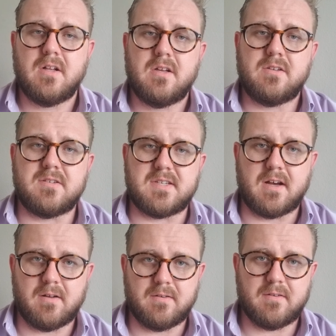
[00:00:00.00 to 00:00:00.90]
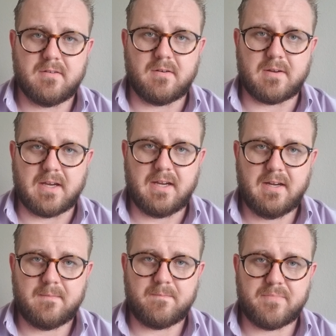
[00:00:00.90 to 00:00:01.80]
to sell,
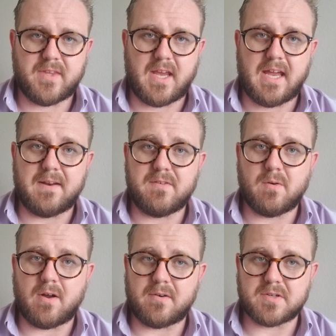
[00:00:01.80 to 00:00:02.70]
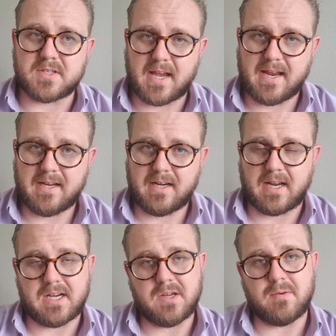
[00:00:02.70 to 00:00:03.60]
okay? And if you understand it
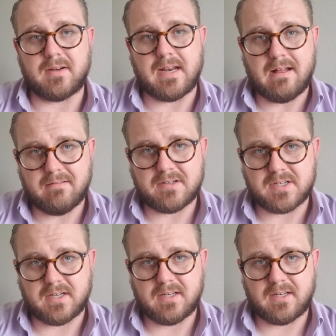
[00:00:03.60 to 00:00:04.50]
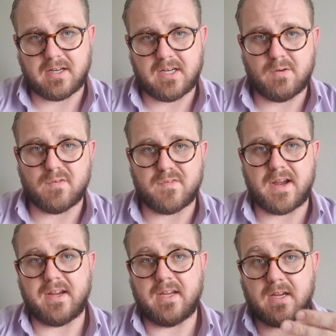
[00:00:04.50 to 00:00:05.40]
and you acknowledge it and you
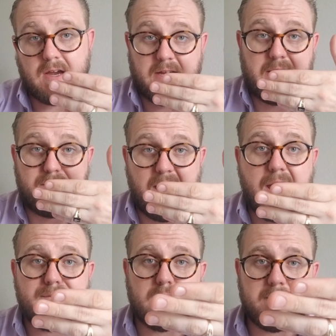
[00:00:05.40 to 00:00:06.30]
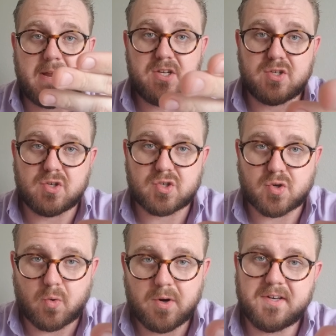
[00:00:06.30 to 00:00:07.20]
give affirmation
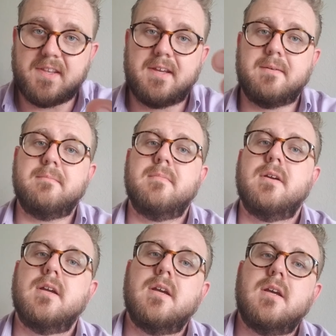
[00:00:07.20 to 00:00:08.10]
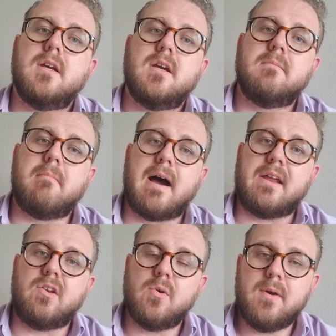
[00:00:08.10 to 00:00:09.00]
toward them
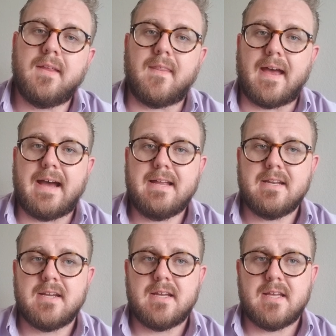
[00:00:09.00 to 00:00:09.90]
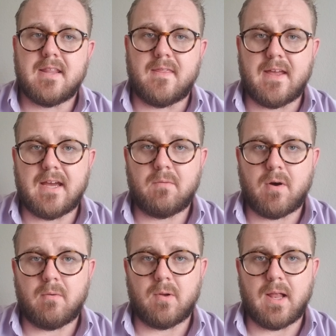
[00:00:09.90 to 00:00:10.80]
by doing that, then
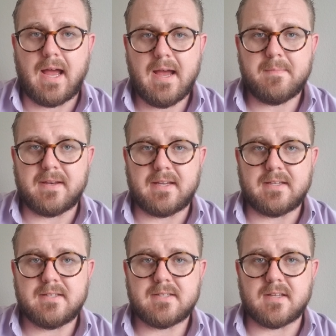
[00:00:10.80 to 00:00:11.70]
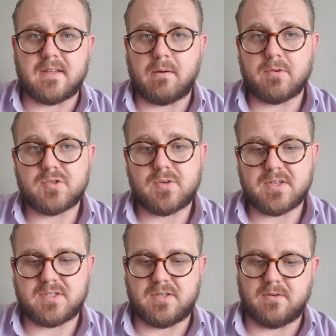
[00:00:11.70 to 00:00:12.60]
what will happen is they will
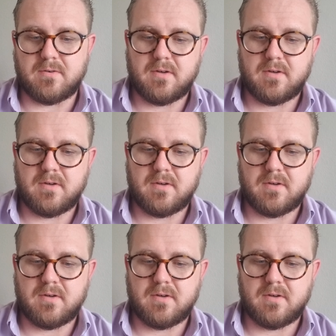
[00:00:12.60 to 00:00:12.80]
trust you.